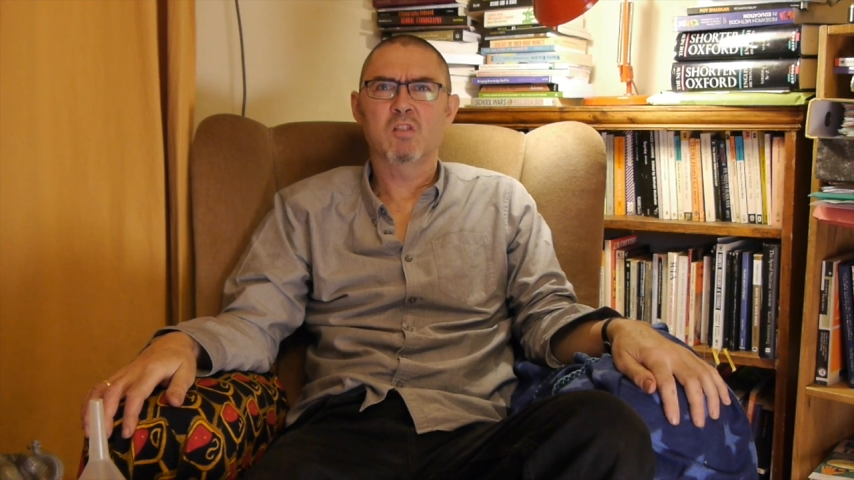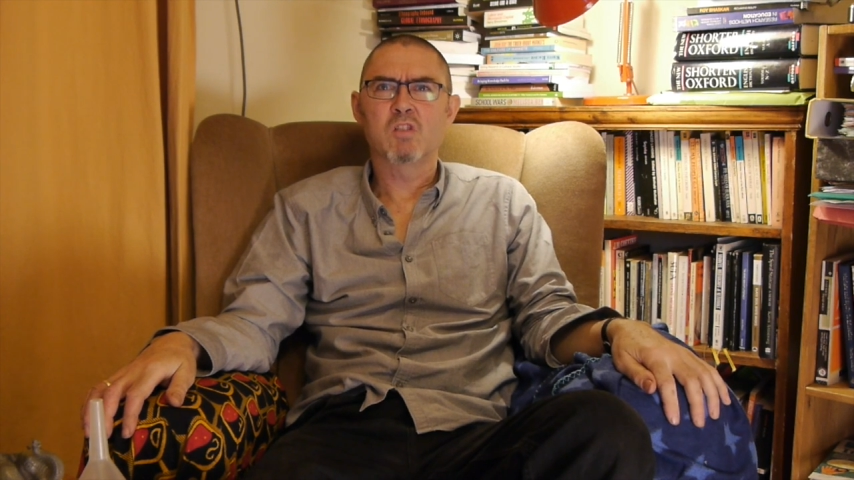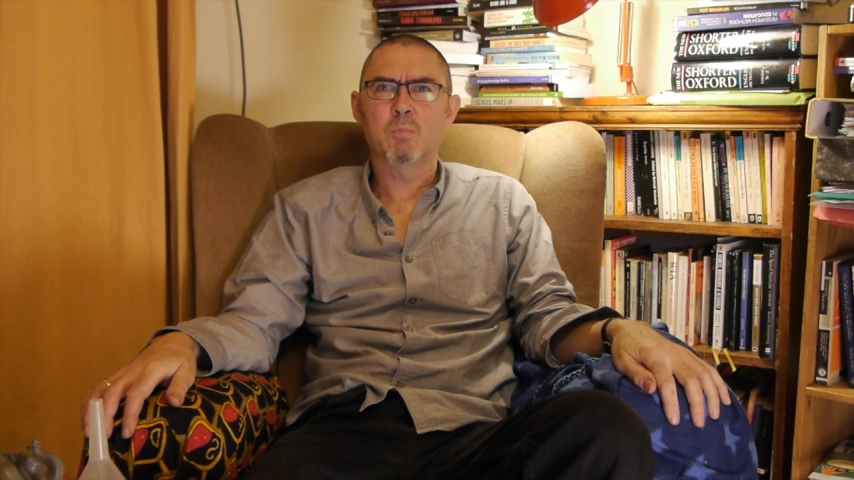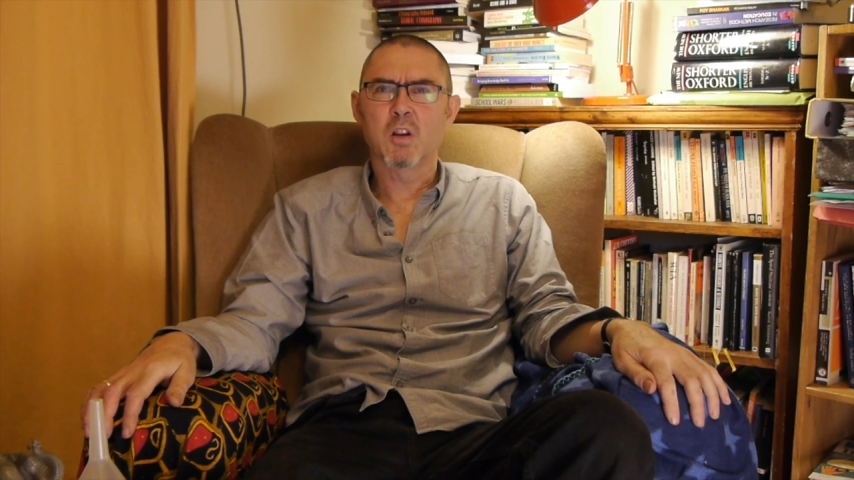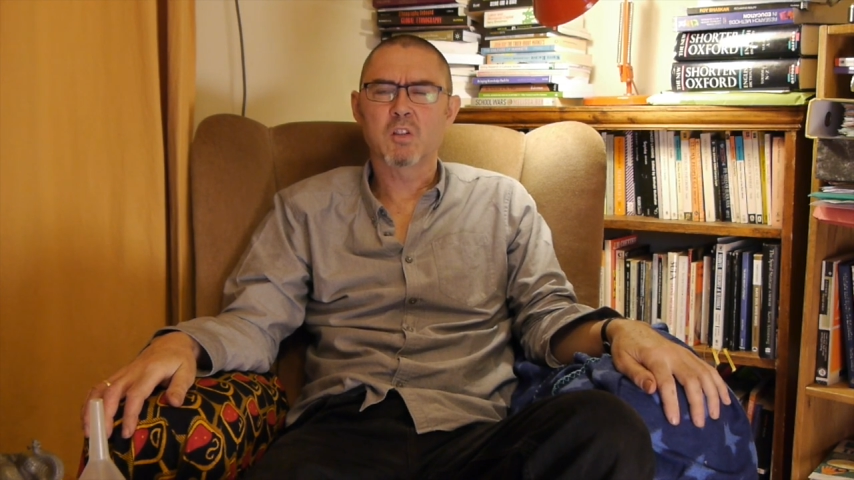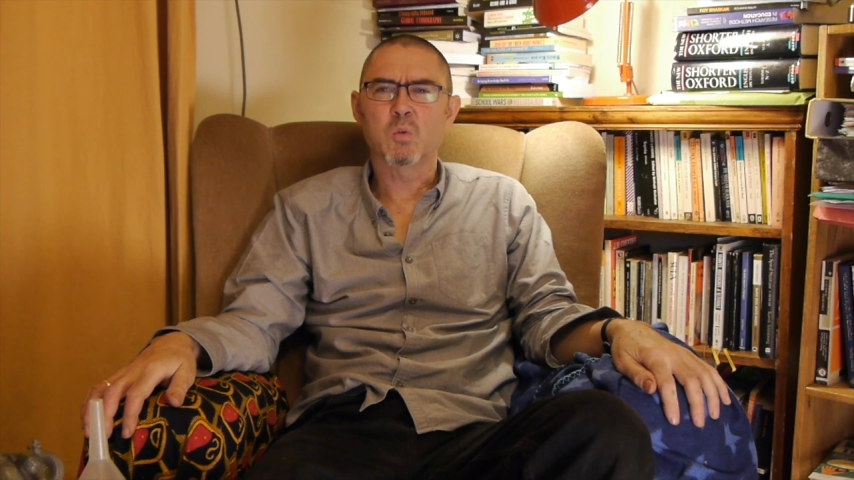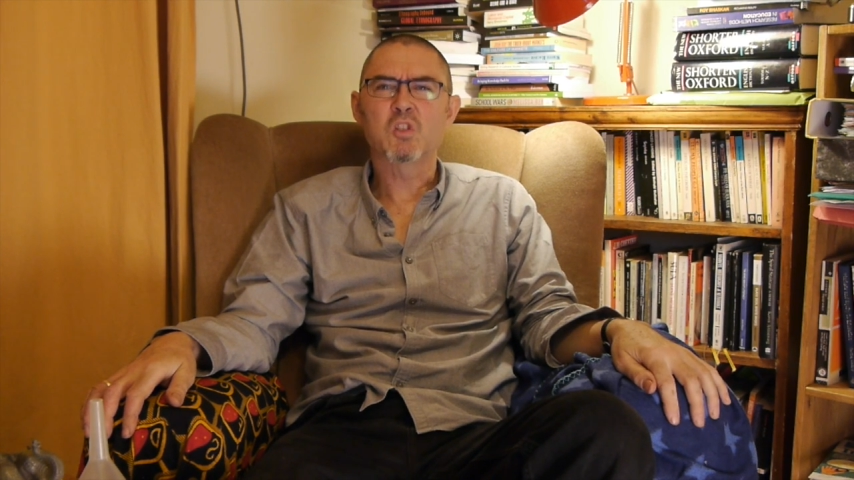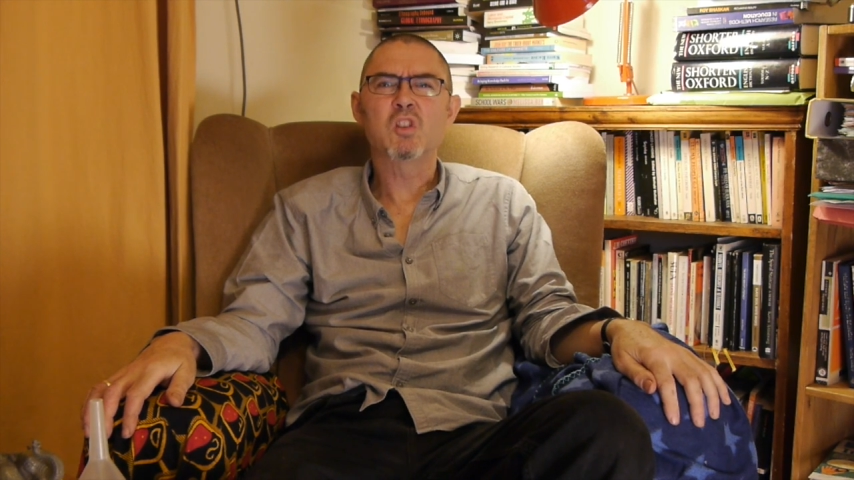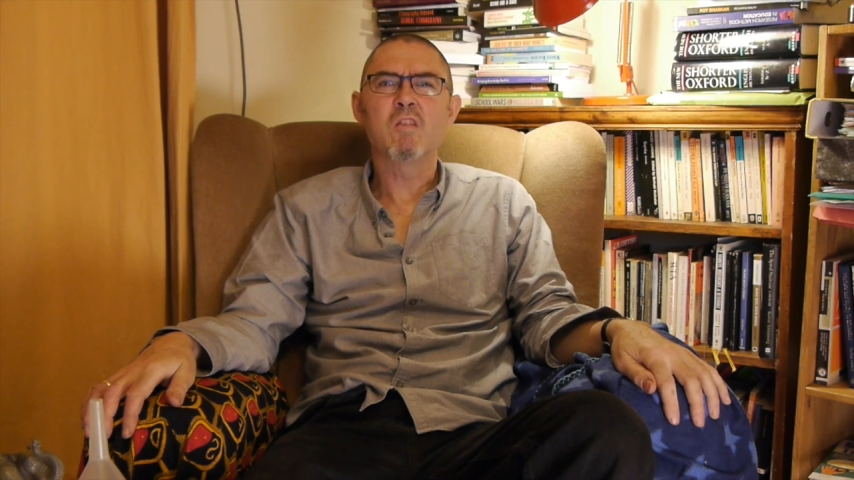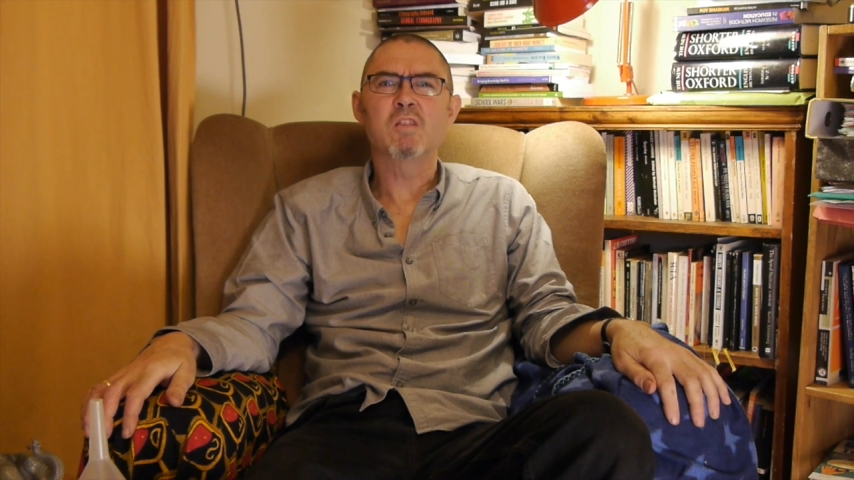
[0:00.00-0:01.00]
respond to a
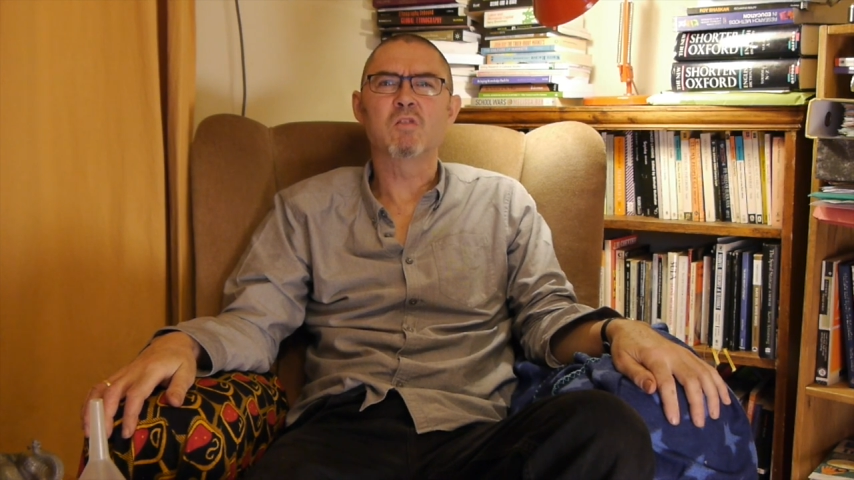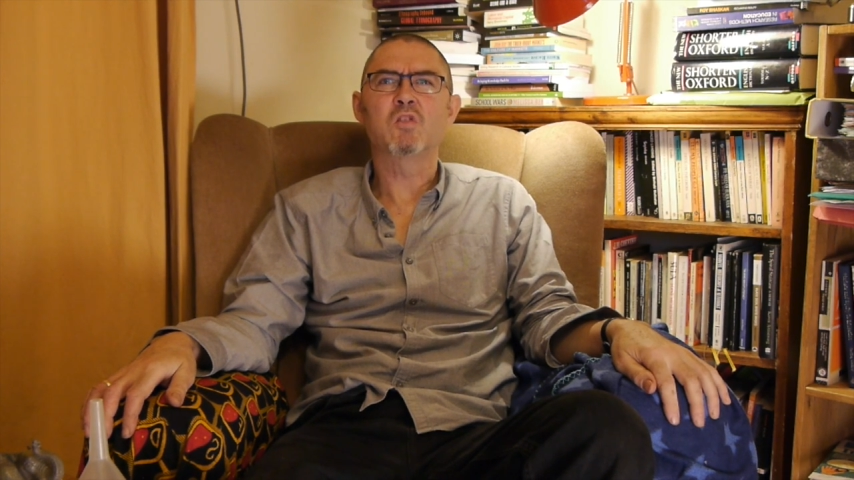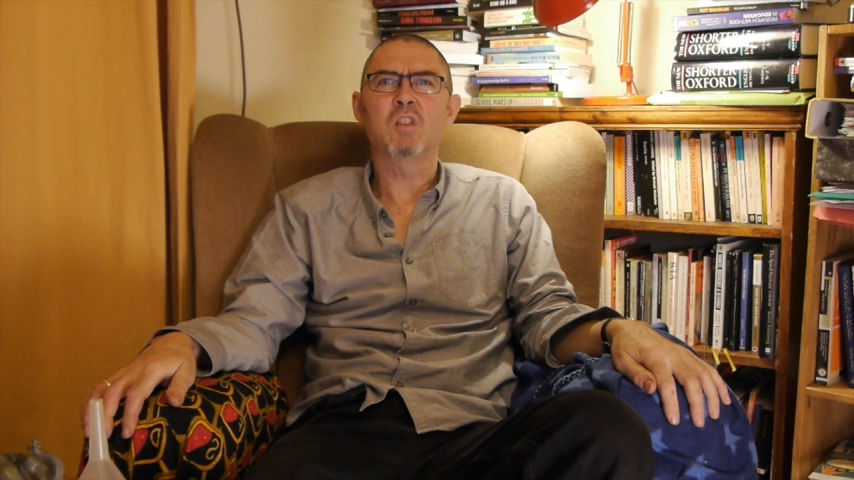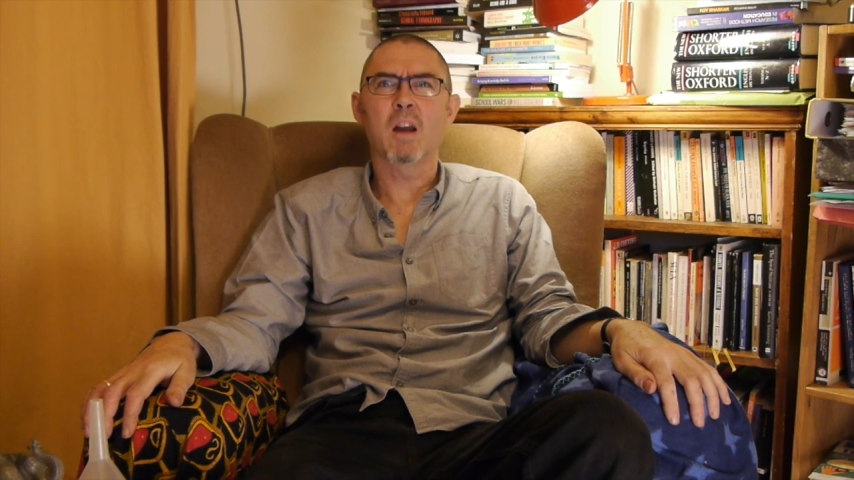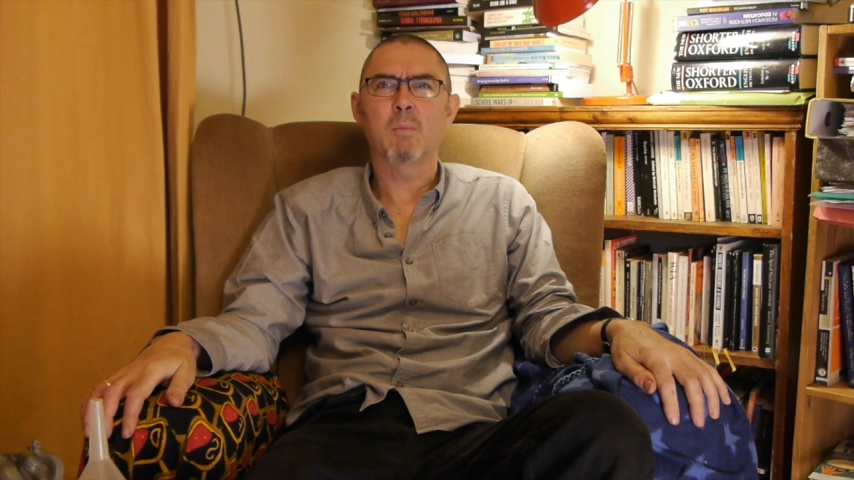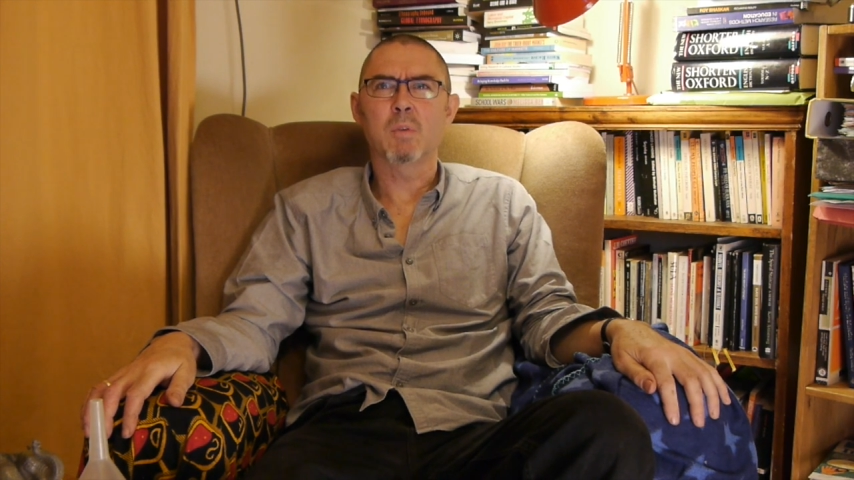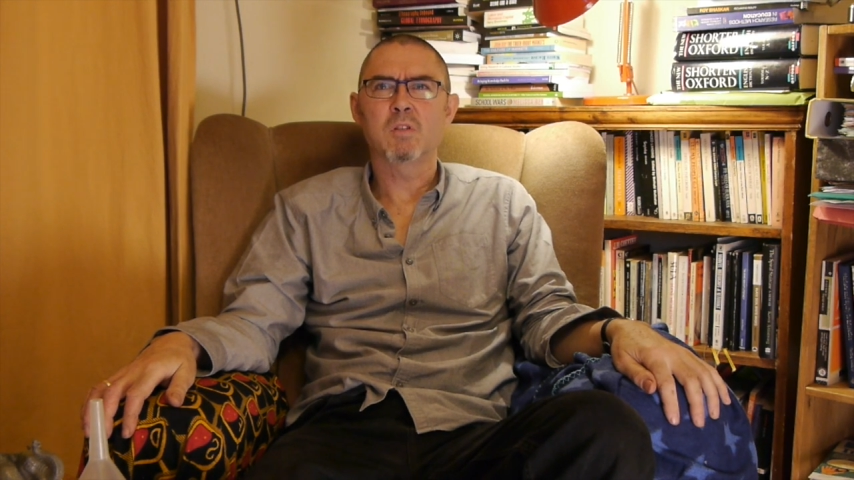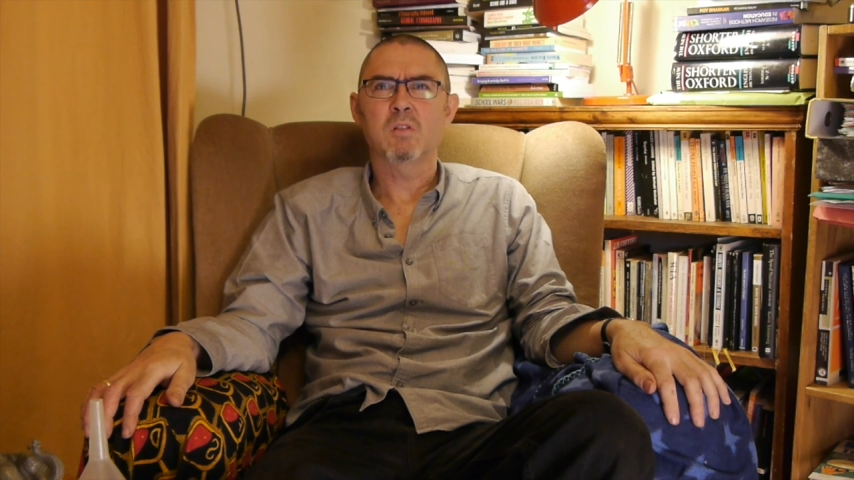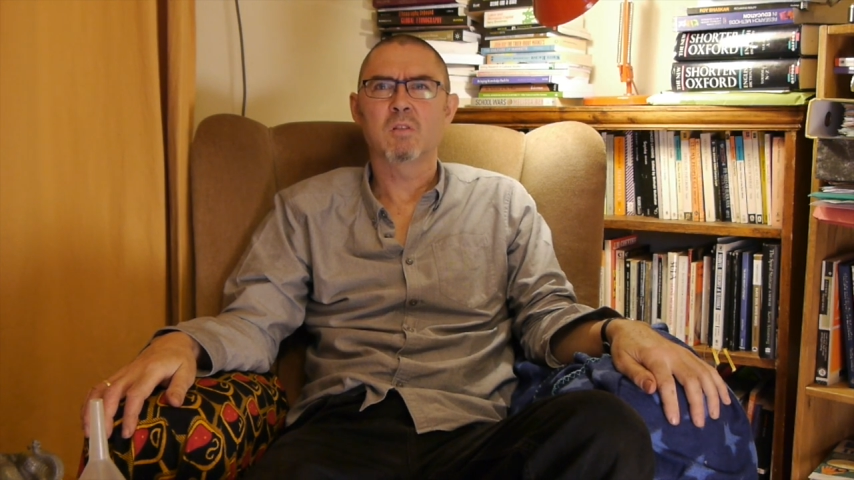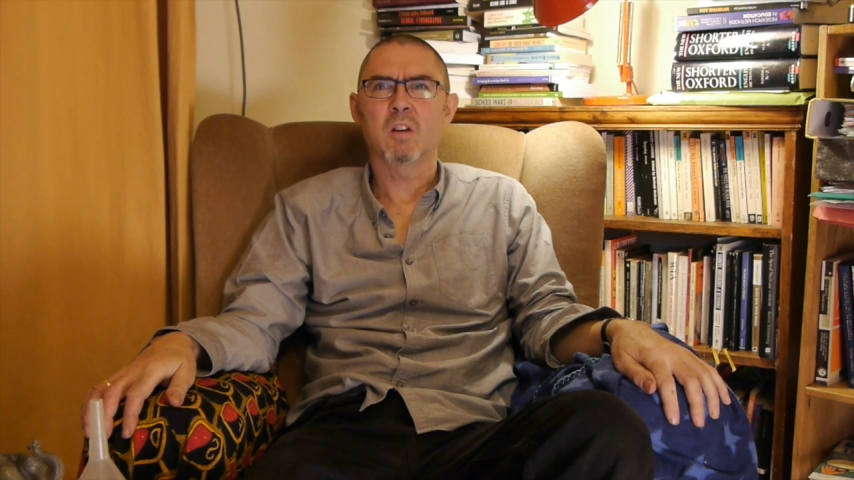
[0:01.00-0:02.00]
series of statements